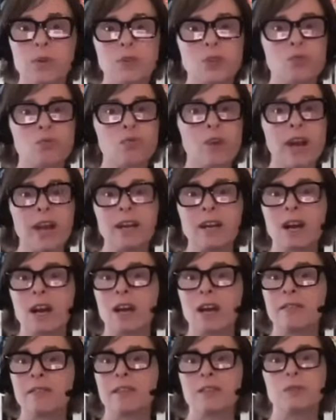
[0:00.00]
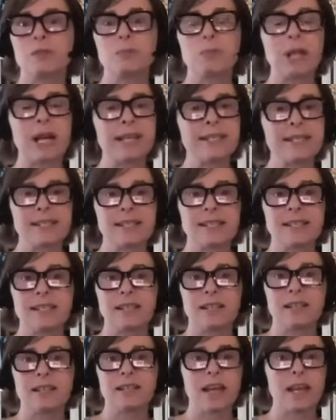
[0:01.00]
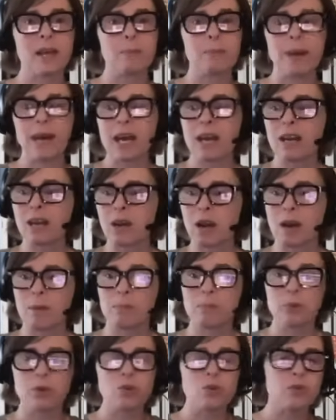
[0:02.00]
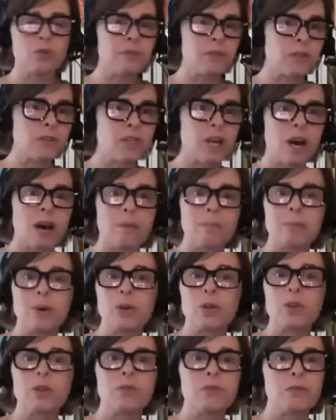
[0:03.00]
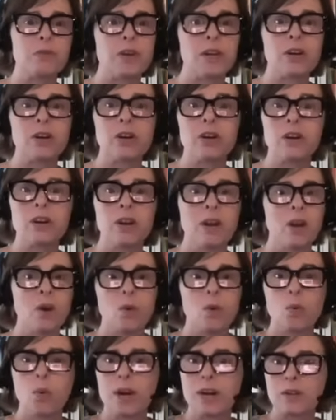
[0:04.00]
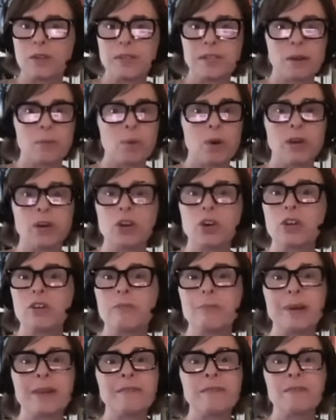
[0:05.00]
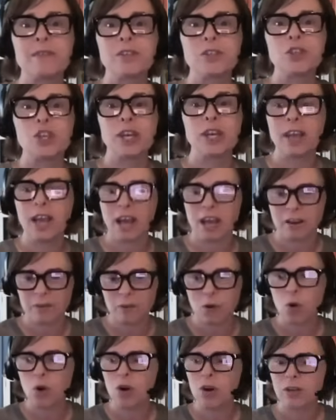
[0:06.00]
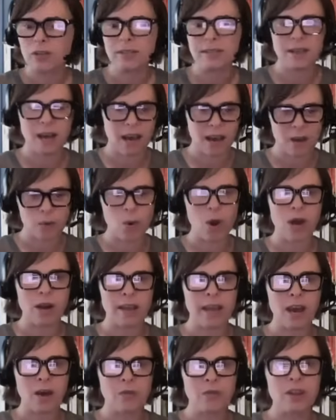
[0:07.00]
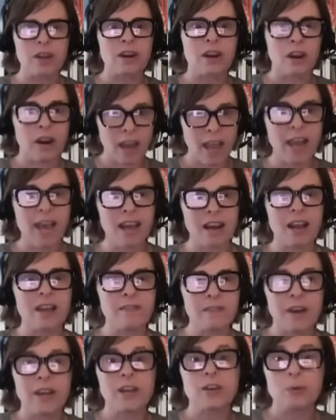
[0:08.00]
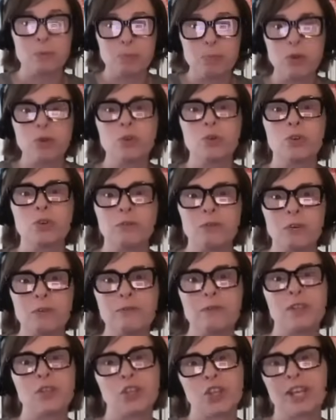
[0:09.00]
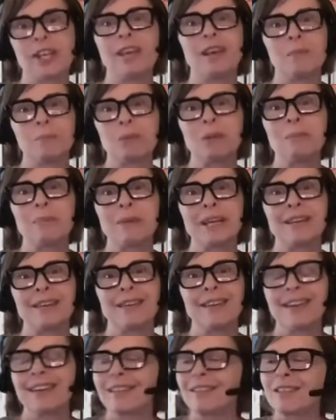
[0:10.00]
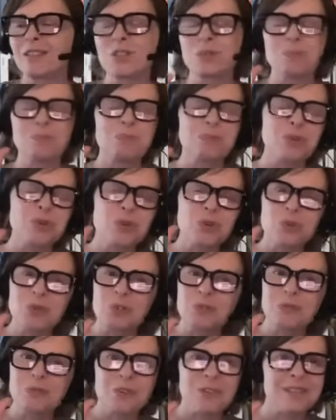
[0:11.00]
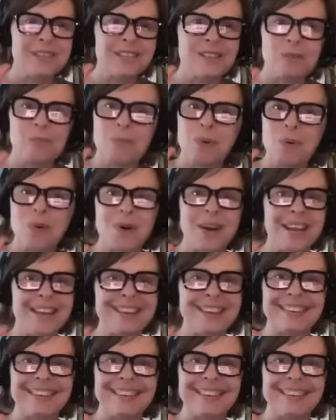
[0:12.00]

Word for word: right on this Pleistocene lake bed, a beautiful tombolo finger where someone could have been fishing. And of course, I walk out there and I find a beautiful fishing implement, this beautiful little point